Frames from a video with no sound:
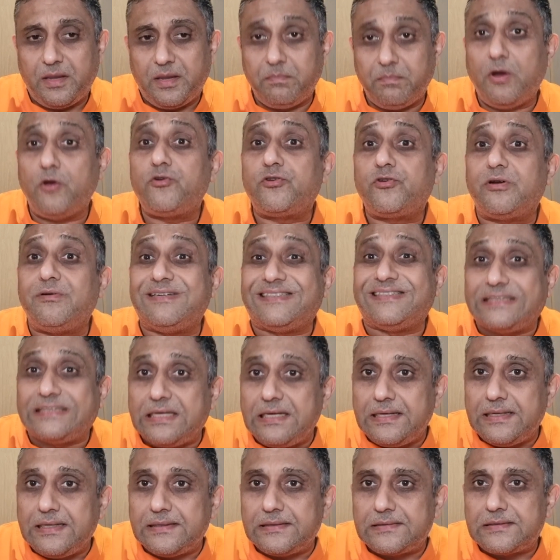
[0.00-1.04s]
emotional
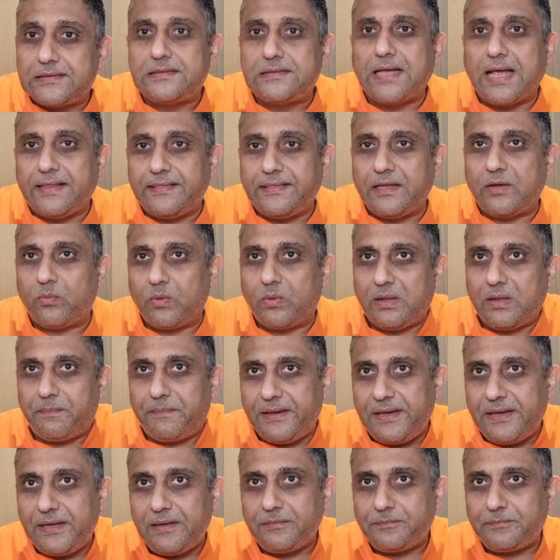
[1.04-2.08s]
resilience and their
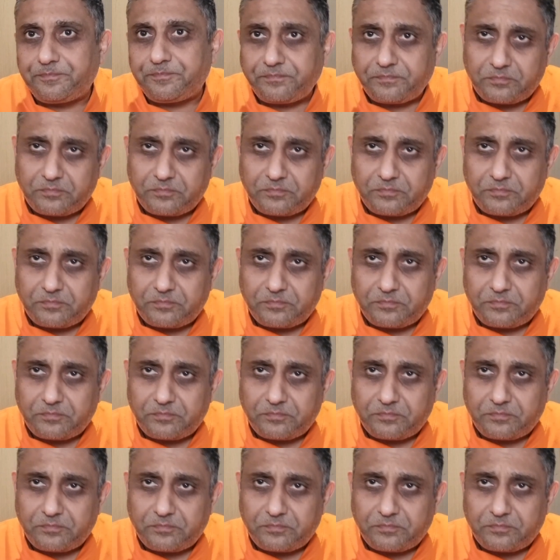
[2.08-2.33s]
well-being.